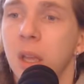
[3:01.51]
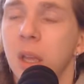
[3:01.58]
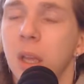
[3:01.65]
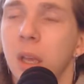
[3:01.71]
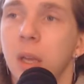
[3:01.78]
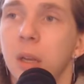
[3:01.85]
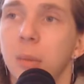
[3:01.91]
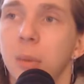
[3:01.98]

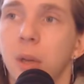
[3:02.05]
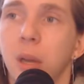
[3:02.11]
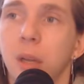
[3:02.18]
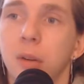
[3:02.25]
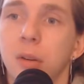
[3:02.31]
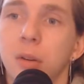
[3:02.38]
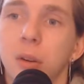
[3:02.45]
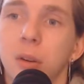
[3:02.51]

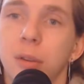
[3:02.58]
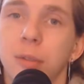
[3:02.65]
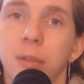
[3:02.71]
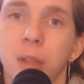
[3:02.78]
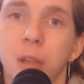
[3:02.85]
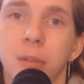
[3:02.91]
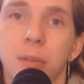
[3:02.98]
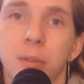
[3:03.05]
I don't know if
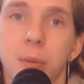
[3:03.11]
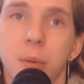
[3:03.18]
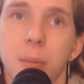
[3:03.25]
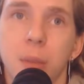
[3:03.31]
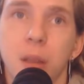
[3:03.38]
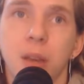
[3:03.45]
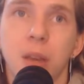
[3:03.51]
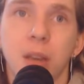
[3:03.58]
they've
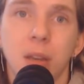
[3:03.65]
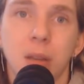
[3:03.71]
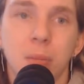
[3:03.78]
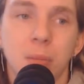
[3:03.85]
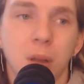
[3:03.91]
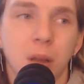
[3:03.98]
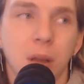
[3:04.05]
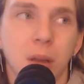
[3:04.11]
made any
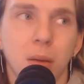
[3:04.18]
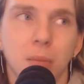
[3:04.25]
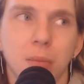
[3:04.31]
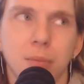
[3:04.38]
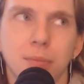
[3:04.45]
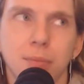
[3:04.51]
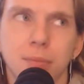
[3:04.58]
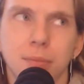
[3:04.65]
like
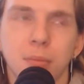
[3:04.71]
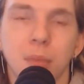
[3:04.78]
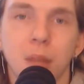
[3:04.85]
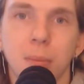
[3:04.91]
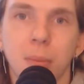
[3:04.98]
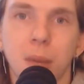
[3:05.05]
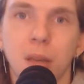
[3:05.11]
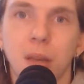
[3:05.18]

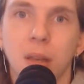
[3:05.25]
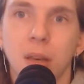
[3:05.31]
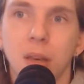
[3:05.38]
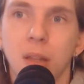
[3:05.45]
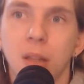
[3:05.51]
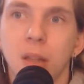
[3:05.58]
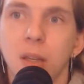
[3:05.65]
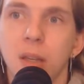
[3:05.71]

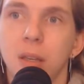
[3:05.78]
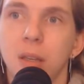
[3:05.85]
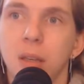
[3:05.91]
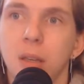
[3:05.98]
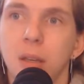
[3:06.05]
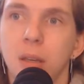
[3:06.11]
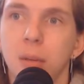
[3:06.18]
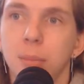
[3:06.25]

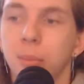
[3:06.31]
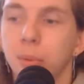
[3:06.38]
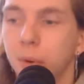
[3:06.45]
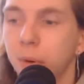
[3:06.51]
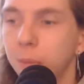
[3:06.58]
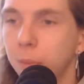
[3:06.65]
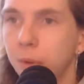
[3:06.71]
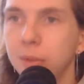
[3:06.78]

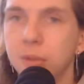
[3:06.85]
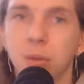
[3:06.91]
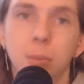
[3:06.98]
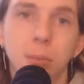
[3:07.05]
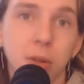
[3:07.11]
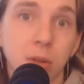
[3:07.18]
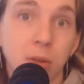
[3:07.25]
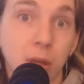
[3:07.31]
promos or
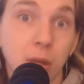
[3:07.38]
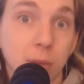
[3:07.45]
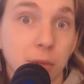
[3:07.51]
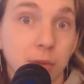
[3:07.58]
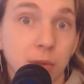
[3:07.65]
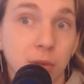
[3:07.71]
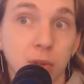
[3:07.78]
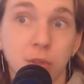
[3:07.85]

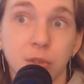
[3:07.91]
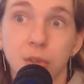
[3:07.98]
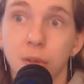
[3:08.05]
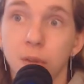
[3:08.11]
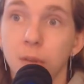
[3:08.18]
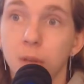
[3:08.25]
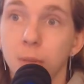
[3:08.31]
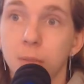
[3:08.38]
build-ups for this
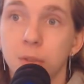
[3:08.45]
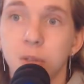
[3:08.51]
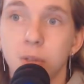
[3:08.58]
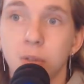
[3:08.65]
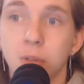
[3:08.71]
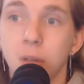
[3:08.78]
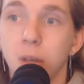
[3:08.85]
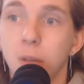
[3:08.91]
show. I'm
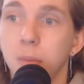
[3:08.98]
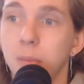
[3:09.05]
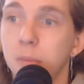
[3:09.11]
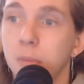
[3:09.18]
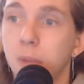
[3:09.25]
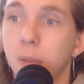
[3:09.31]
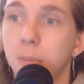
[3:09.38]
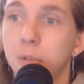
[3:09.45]

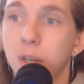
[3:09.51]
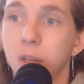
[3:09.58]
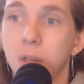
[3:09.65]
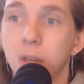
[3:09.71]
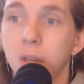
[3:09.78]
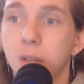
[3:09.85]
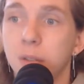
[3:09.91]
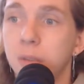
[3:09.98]

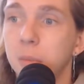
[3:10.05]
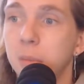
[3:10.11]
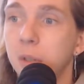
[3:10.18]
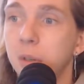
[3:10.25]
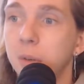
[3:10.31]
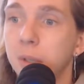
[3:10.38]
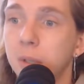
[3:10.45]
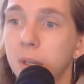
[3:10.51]
checking as I'm
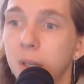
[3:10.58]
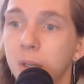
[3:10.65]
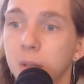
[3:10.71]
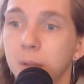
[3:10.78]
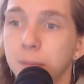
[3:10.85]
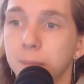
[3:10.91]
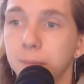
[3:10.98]
going now.